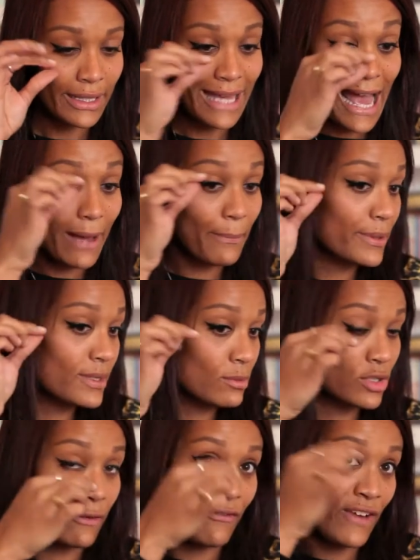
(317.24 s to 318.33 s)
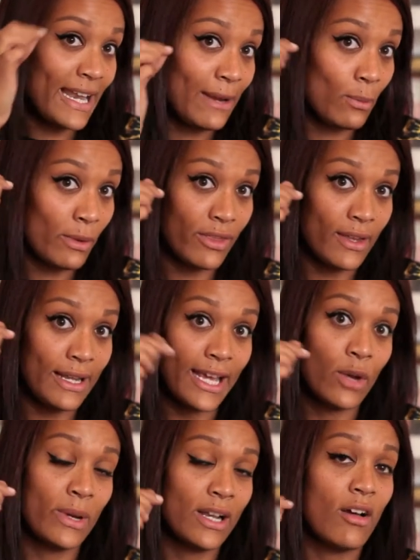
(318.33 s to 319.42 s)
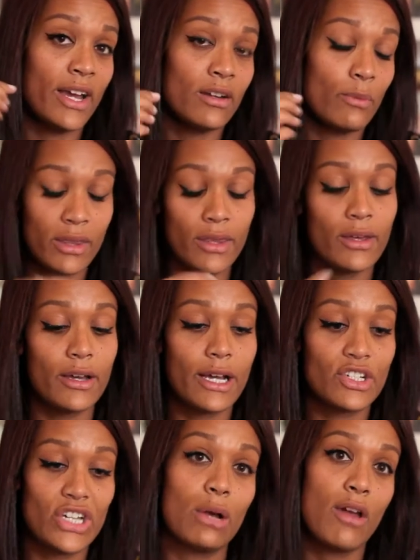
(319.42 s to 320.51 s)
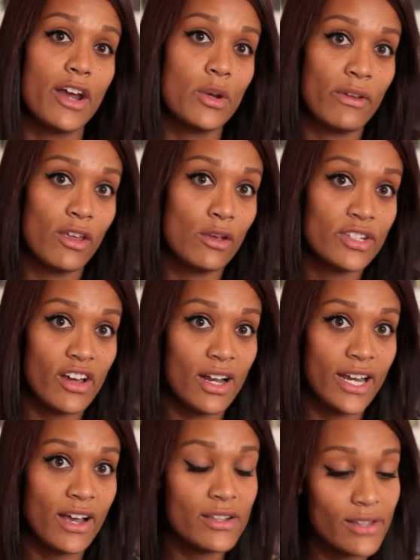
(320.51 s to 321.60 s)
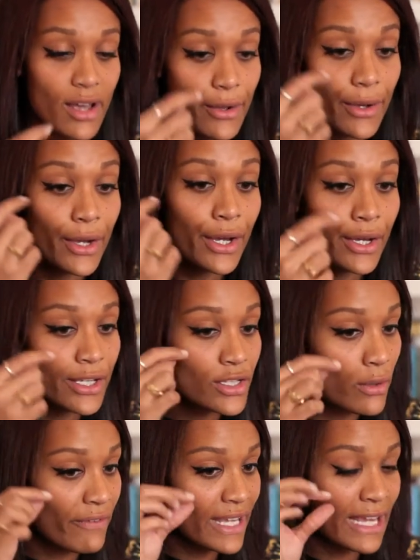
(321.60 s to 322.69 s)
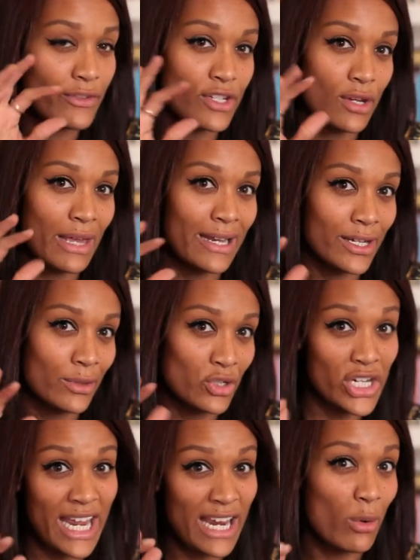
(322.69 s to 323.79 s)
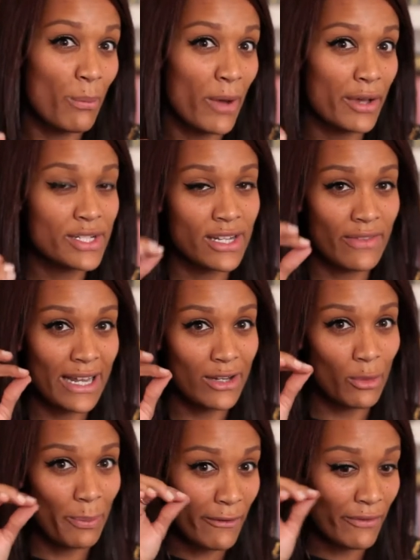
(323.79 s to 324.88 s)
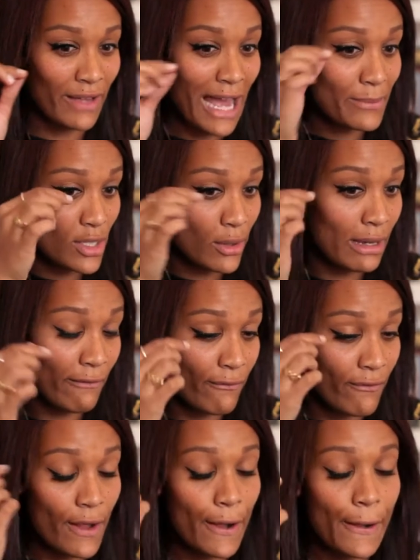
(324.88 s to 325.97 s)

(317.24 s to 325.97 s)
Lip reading: gap to fill in with the liquid line, with the gel liner we used earlier. So sort of it gives you that little cheat almost, and that little bit of gap, so if